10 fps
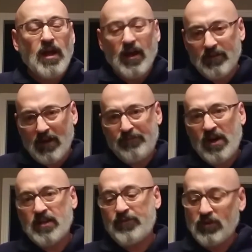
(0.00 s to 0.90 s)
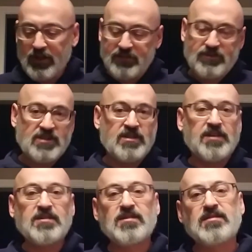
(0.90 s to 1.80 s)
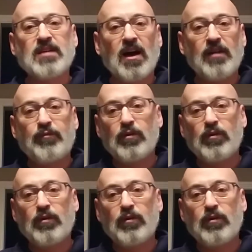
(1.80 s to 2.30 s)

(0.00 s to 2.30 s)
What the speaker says: And I find if you just set this aside for